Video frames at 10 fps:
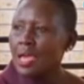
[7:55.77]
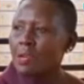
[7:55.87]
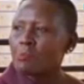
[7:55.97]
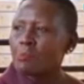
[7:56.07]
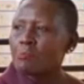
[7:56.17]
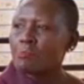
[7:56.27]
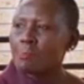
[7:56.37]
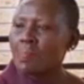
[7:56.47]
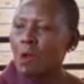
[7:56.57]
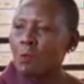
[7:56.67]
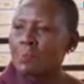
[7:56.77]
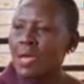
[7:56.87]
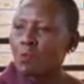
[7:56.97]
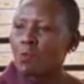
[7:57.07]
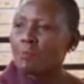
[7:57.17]
And mamako pia
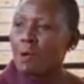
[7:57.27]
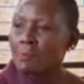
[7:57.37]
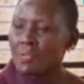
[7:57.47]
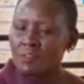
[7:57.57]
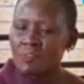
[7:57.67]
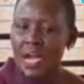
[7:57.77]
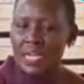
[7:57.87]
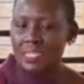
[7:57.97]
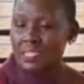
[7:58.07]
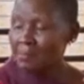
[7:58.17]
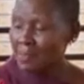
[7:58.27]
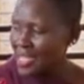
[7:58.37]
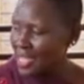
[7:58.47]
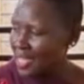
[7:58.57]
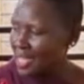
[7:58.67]
alikuwa mwaminifu. Akisema
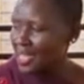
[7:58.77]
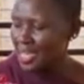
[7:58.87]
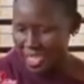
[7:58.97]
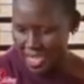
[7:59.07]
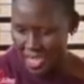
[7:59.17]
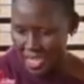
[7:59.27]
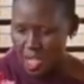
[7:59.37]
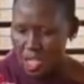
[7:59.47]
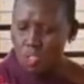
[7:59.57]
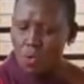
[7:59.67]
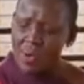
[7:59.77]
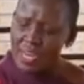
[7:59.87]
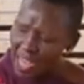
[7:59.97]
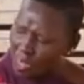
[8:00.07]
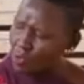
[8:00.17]
ni hiki, ni hiki. Mm-hmm. So when
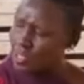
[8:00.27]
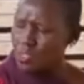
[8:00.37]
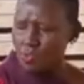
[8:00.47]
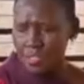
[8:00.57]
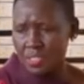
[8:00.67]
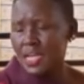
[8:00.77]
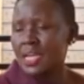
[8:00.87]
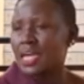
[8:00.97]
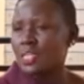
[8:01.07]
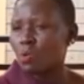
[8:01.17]
I know that you're staying at